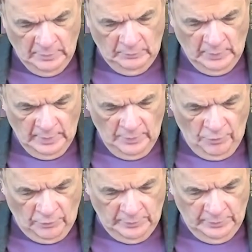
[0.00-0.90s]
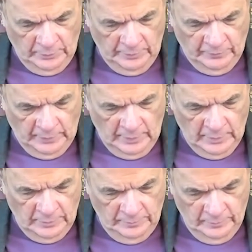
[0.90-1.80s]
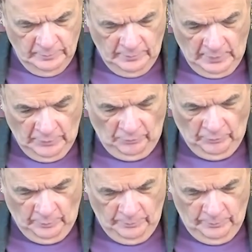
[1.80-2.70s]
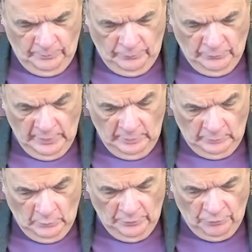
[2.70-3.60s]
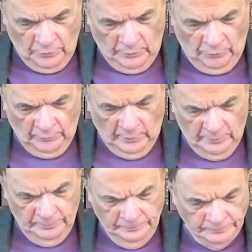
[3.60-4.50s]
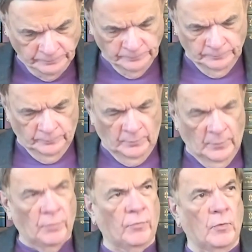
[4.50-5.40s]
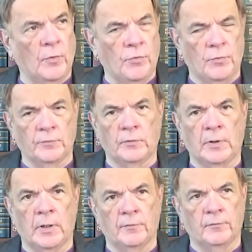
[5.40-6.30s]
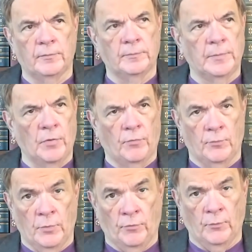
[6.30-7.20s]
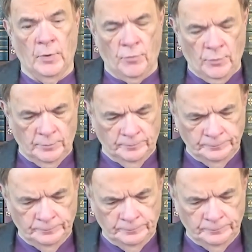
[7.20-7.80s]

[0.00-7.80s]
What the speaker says: die, shall he live again? That's the perennial question, isn't it? That's the question of life. Is there resurrection?